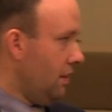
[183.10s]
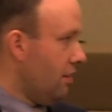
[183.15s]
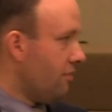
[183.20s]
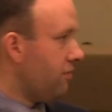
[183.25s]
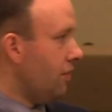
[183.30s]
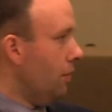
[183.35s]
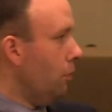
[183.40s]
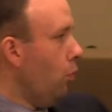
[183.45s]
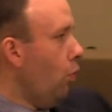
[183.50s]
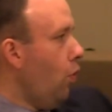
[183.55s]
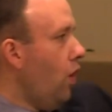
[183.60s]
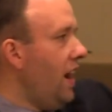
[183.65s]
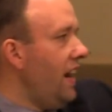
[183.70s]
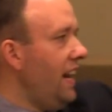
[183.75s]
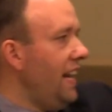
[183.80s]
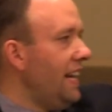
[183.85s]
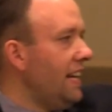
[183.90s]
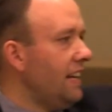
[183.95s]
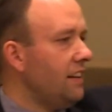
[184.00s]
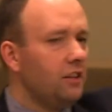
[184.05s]
from one
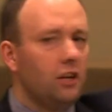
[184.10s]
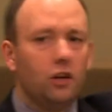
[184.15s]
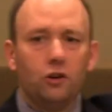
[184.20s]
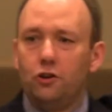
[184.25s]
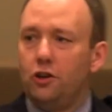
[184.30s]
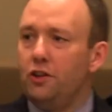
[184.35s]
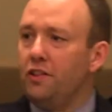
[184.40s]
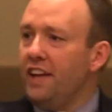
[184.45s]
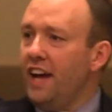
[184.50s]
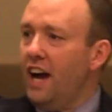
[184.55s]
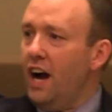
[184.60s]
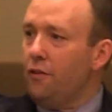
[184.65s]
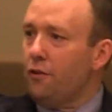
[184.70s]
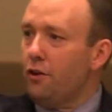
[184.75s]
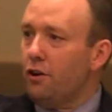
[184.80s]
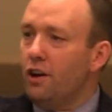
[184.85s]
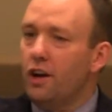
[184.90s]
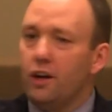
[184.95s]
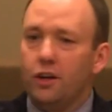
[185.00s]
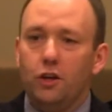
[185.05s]
end to the
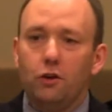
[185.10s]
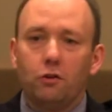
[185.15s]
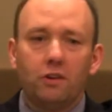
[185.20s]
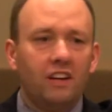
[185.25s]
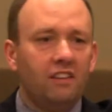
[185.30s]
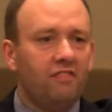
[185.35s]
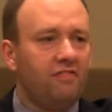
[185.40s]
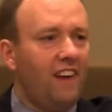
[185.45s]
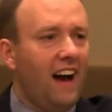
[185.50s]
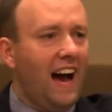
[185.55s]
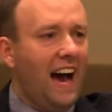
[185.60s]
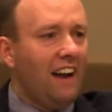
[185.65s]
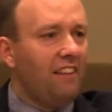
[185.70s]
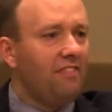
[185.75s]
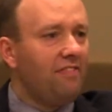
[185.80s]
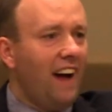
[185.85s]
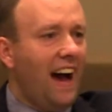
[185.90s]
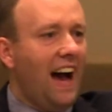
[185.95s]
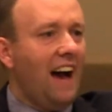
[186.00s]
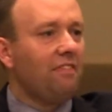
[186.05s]
other, you can find
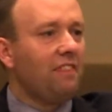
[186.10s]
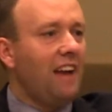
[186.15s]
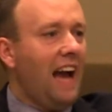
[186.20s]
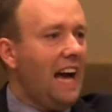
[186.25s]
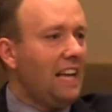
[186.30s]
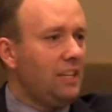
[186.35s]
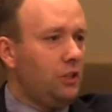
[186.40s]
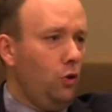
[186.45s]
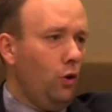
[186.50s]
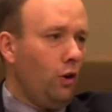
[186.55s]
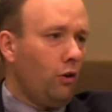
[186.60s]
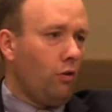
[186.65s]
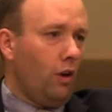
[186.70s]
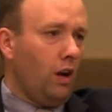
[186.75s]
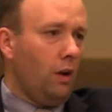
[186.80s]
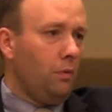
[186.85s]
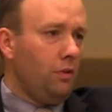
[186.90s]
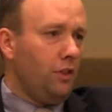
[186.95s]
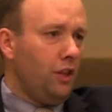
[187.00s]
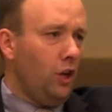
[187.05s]
five guys who
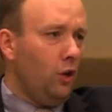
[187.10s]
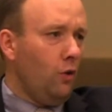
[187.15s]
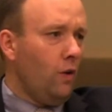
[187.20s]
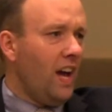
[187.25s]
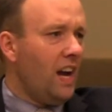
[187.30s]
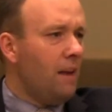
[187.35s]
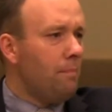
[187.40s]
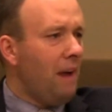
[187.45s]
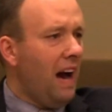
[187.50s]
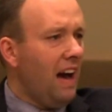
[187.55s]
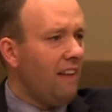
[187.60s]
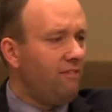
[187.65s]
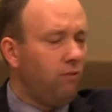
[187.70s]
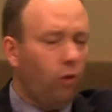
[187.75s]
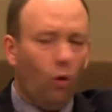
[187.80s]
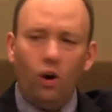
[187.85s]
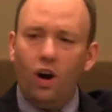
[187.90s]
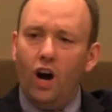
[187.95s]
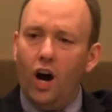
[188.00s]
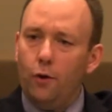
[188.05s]
agree with you and about
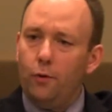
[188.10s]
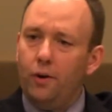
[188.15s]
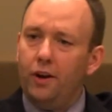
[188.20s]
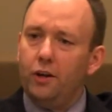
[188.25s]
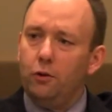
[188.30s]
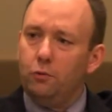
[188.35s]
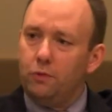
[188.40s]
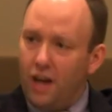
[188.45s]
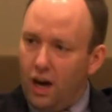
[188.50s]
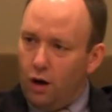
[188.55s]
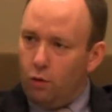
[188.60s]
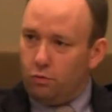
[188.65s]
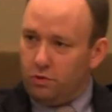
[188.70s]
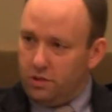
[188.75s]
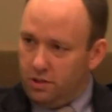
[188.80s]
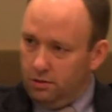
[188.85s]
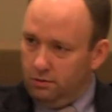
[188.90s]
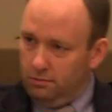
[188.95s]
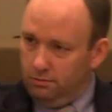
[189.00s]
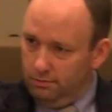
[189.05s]
400 who
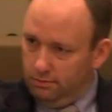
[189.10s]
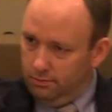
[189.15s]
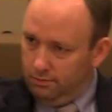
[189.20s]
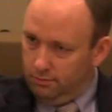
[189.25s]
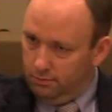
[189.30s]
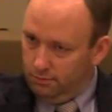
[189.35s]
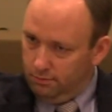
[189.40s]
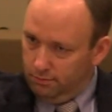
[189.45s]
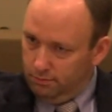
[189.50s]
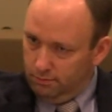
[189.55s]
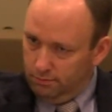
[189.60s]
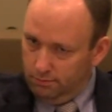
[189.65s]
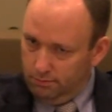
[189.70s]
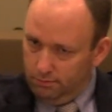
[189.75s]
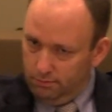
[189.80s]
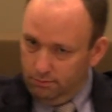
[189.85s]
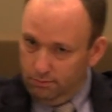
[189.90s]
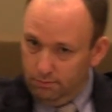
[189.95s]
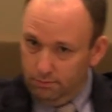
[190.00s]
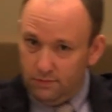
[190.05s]
don't.
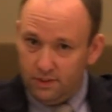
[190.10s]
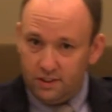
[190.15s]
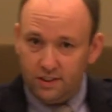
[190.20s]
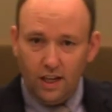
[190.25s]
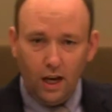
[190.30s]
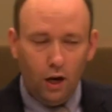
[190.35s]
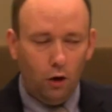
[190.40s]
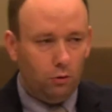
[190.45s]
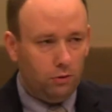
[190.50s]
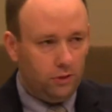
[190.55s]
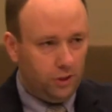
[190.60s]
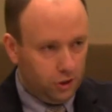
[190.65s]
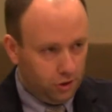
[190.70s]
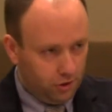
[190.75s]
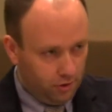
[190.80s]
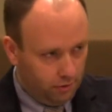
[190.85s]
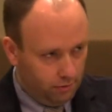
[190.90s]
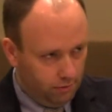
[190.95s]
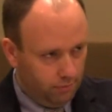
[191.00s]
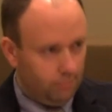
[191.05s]
So just
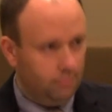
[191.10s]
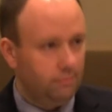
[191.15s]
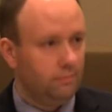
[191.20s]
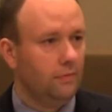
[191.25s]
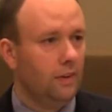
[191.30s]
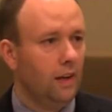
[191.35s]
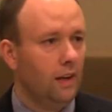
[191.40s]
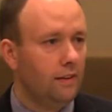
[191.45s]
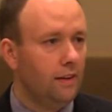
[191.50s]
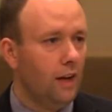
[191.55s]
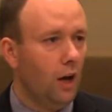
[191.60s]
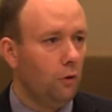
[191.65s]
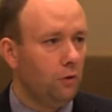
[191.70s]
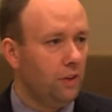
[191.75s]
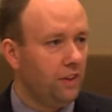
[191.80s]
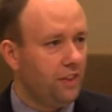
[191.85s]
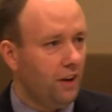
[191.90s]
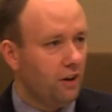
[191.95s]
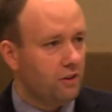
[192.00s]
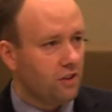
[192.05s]
know
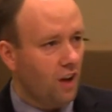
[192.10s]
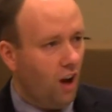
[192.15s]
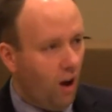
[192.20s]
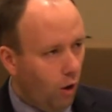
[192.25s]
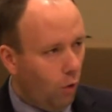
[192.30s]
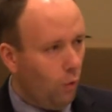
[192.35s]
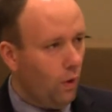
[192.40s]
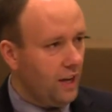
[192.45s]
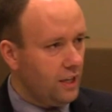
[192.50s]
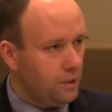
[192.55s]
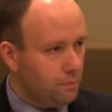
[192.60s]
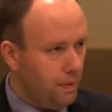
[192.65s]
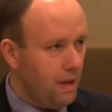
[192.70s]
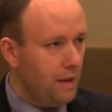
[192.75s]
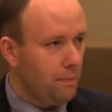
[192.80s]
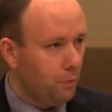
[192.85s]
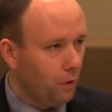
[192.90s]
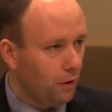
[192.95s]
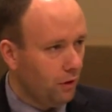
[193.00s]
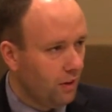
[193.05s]
that there's always
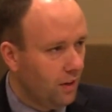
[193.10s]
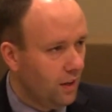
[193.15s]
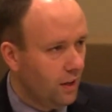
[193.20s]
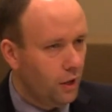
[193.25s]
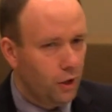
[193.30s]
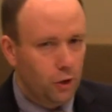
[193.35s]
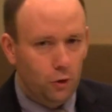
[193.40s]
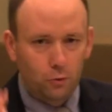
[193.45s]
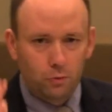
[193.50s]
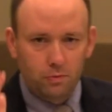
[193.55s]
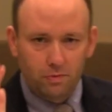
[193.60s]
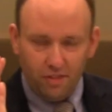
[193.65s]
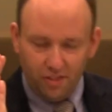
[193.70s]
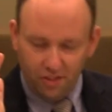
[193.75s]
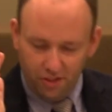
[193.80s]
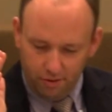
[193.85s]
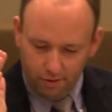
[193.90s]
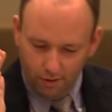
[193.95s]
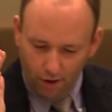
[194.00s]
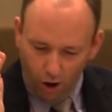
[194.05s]
people who
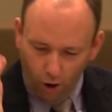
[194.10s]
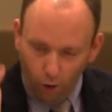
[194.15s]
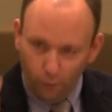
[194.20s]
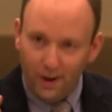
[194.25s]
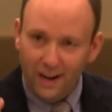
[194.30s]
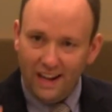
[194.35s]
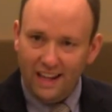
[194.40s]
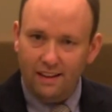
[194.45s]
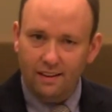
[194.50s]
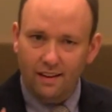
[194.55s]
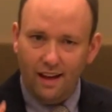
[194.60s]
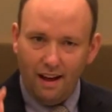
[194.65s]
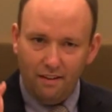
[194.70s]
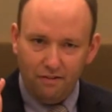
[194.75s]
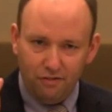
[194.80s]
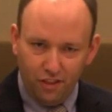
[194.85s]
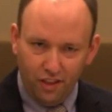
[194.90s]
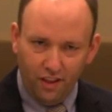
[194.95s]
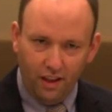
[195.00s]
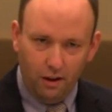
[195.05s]
already have
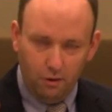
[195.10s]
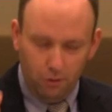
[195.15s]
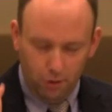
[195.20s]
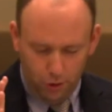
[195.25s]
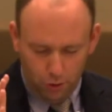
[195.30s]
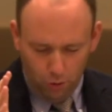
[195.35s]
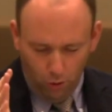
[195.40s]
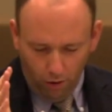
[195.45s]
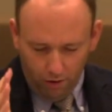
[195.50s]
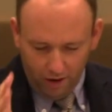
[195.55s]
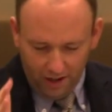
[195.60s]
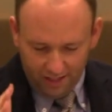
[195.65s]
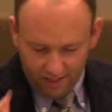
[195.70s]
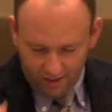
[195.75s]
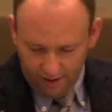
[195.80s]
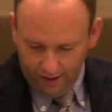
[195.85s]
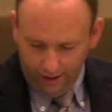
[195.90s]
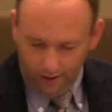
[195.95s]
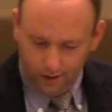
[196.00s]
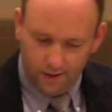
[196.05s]
who already
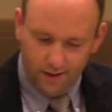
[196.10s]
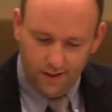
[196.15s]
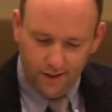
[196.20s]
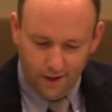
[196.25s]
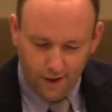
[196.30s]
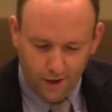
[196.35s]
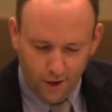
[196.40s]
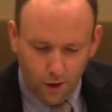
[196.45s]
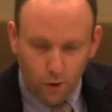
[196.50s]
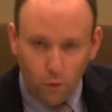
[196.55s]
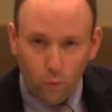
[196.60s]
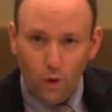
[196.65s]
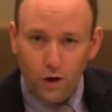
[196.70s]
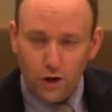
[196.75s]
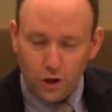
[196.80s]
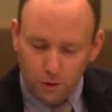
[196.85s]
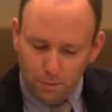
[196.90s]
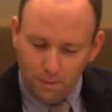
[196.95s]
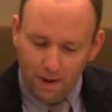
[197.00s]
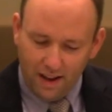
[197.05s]
think what
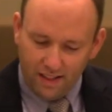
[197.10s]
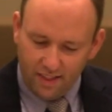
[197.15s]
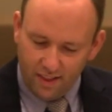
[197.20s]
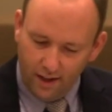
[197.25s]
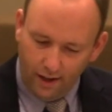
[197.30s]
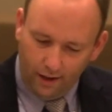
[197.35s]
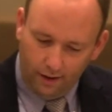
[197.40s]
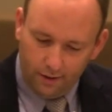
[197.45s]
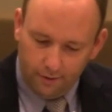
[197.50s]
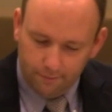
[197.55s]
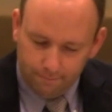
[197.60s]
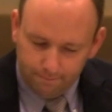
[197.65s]
you may think.